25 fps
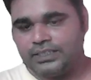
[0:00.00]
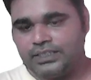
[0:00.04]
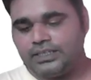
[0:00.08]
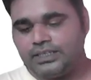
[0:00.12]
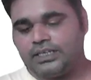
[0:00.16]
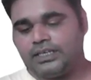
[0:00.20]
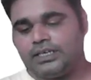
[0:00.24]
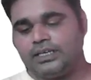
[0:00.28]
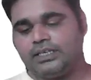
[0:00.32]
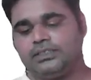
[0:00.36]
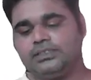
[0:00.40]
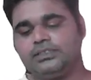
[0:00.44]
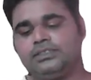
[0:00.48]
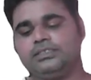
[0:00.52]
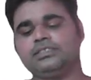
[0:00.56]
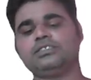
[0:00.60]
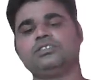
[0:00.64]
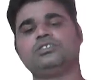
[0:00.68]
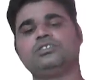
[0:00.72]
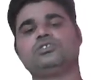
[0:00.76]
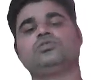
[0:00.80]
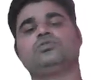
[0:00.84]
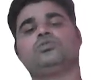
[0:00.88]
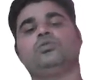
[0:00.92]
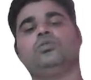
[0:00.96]
and it
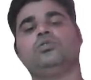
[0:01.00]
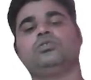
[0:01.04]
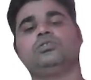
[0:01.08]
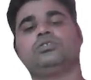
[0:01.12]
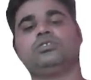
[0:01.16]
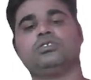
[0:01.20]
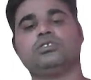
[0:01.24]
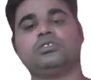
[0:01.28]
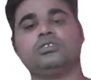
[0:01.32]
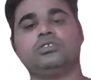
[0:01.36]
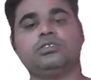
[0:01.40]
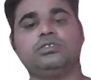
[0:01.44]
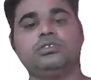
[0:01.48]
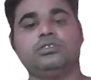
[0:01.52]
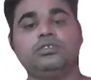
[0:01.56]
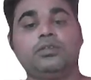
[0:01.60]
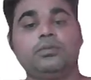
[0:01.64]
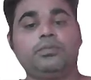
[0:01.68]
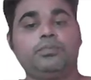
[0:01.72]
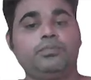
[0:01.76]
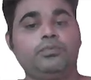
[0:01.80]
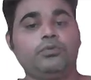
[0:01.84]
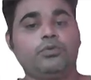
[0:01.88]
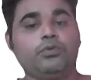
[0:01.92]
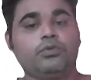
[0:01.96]
stores the
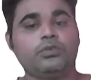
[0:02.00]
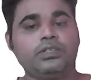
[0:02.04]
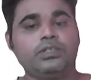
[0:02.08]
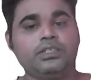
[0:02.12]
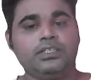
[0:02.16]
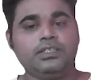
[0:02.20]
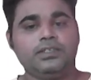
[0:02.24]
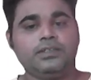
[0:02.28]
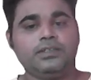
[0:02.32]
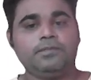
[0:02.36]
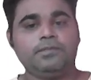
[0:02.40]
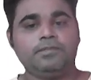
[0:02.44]
protein.